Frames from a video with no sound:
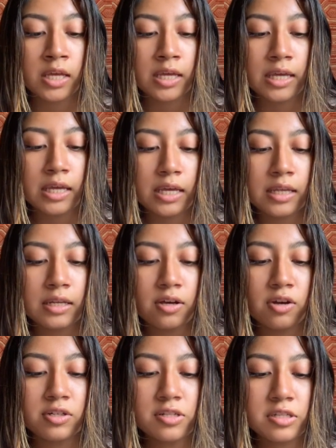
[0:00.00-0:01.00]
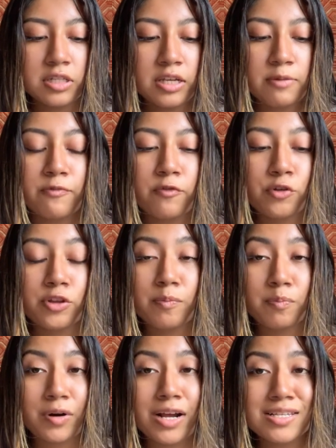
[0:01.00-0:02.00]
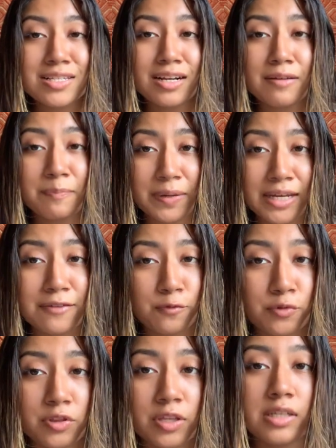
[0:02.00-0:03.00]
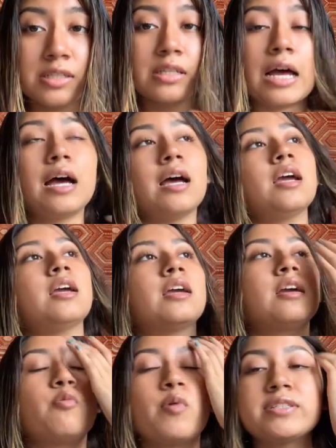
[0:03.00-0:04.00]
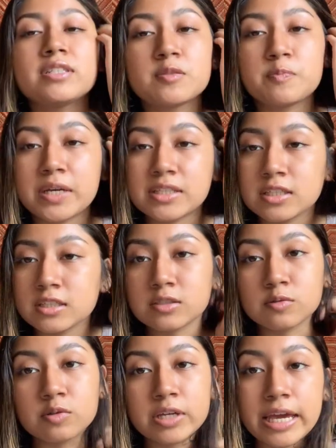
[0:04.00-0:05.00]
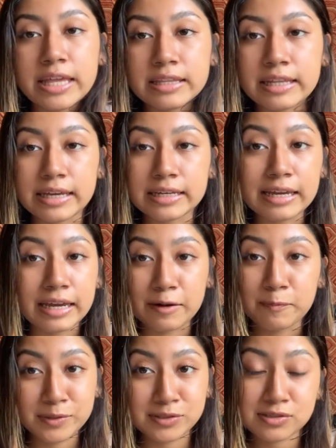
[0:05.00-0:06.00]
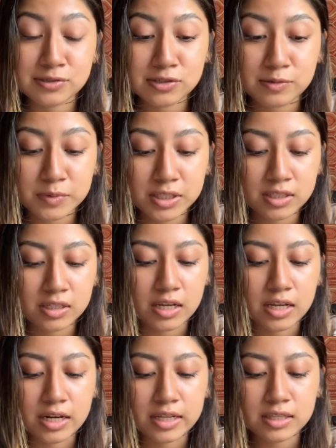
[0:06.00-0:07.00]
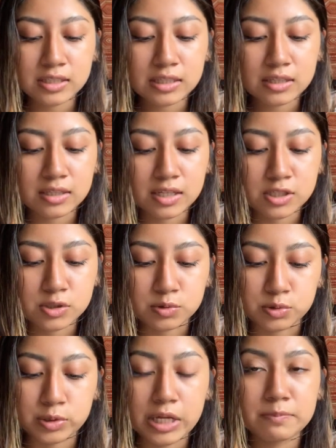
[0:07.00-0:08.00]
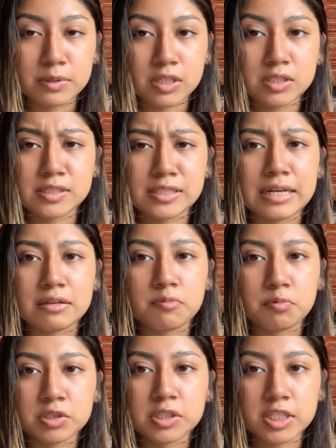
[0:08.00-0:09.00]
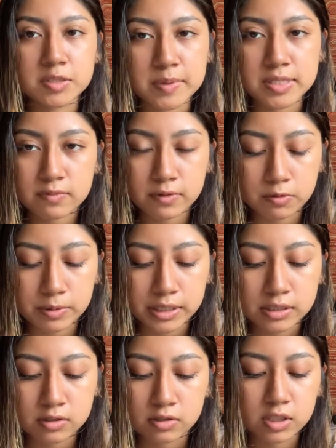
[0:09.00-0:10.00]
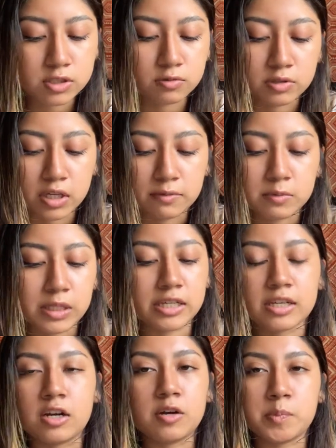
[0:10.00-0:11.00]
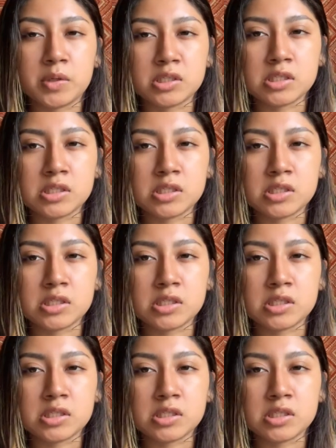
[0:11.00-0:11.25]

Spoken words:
and honestly, for the price that I paid for this, I was expecting to get like AirPods or something, and I think that they should do that because it's like really expensive already, so they should give like AirPods